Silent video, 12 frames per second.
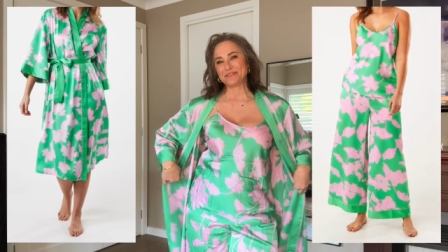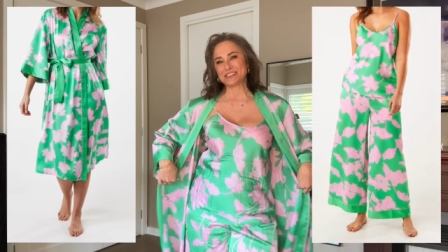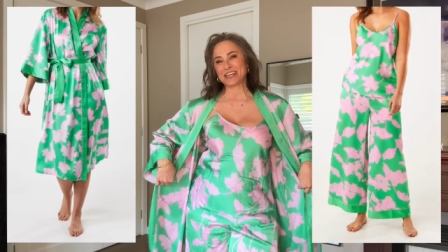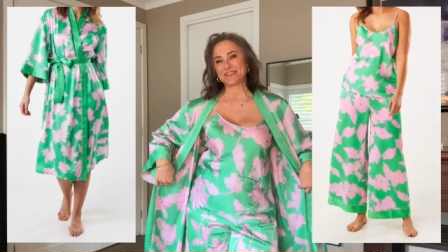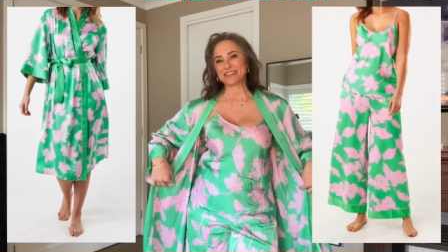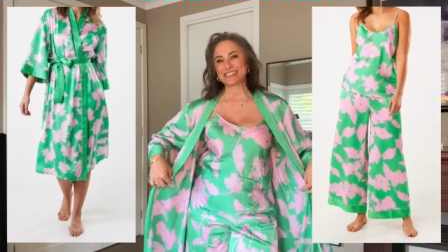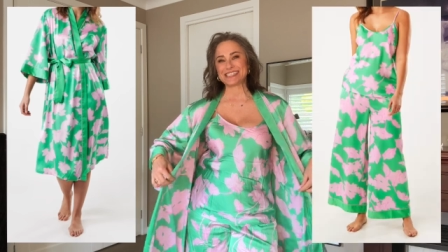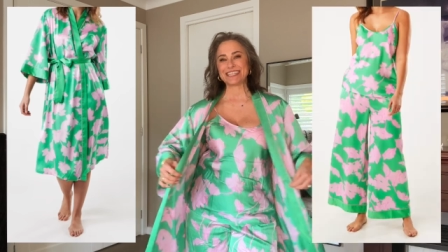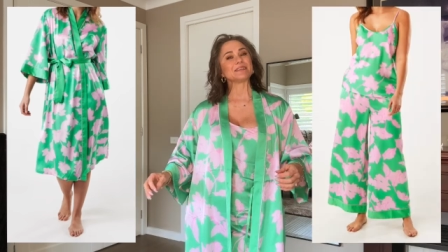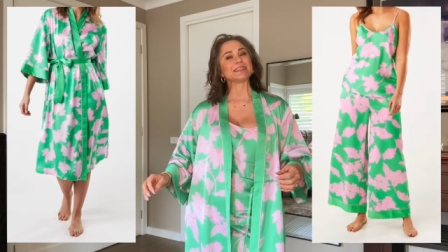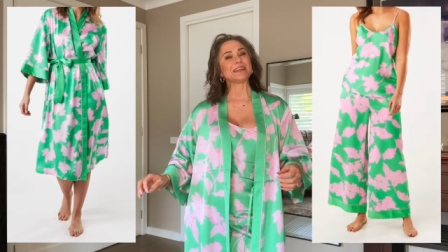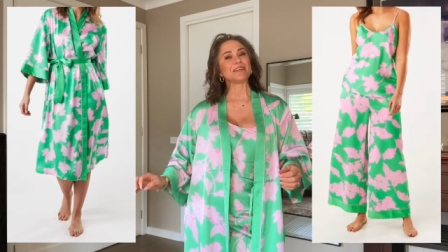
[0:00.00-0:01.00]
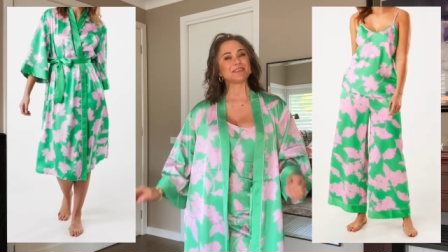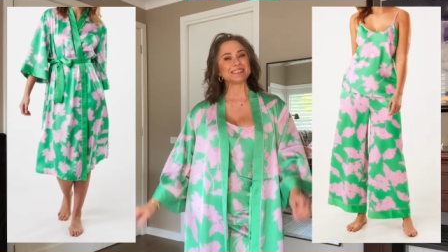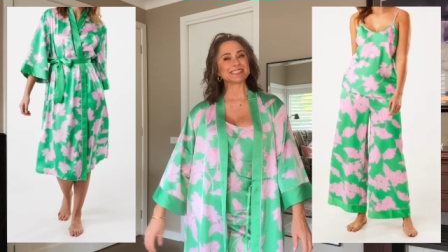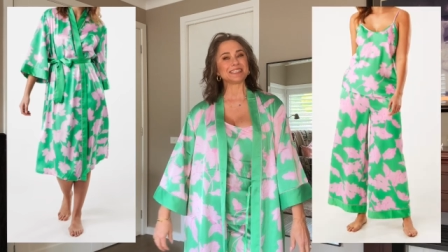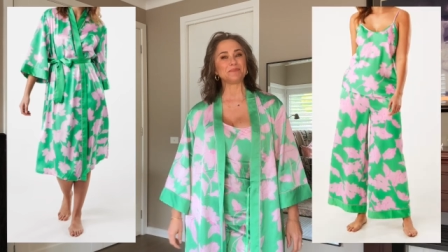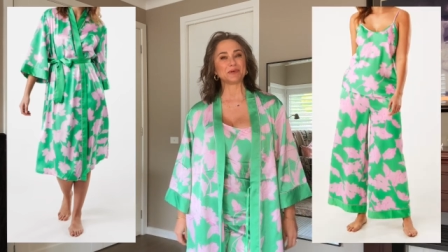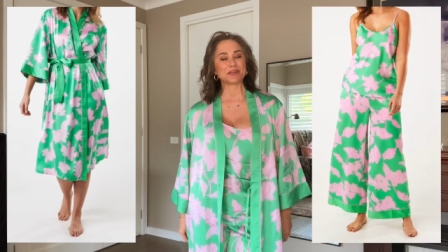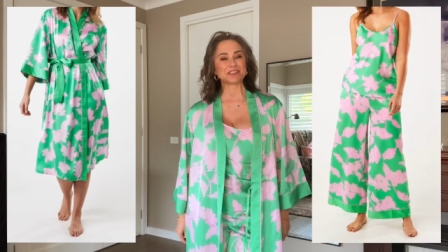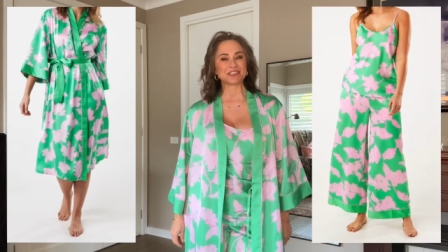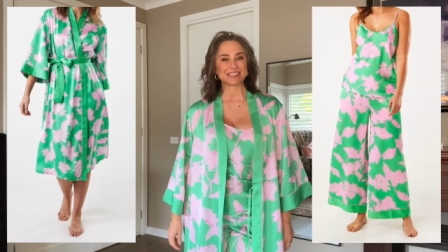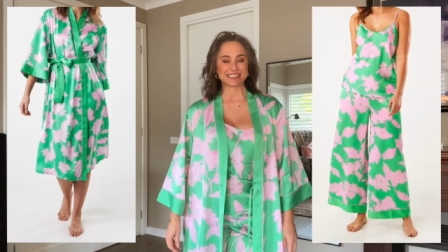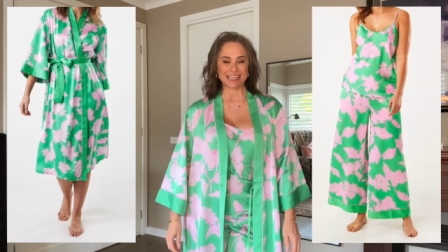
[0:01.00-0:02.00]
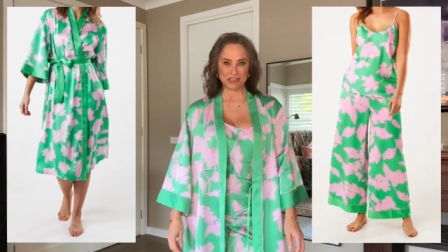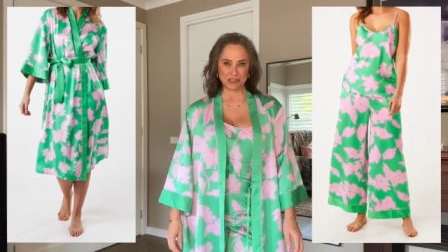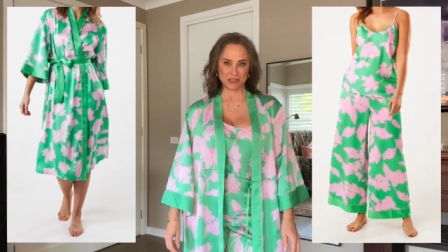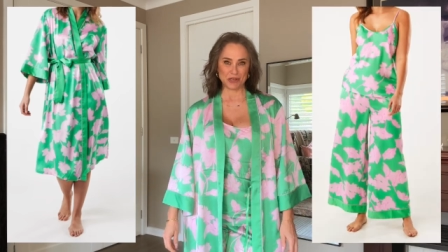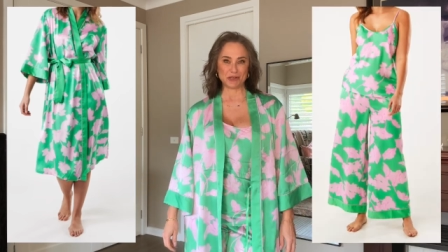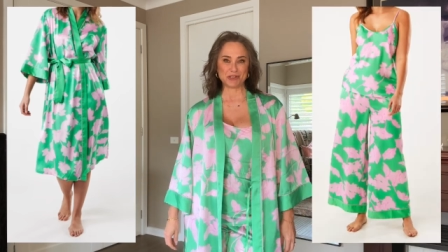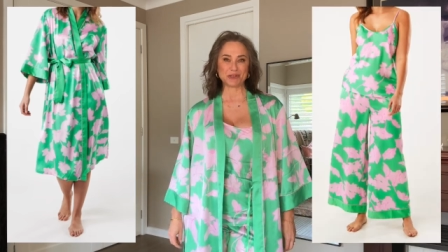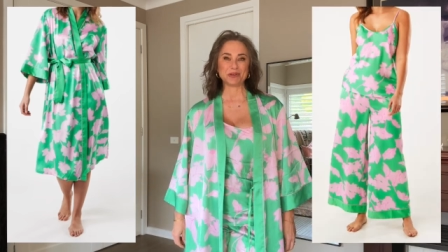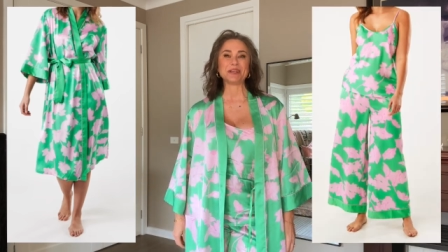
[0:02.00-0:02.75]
pajama set that I recently purchased and showed you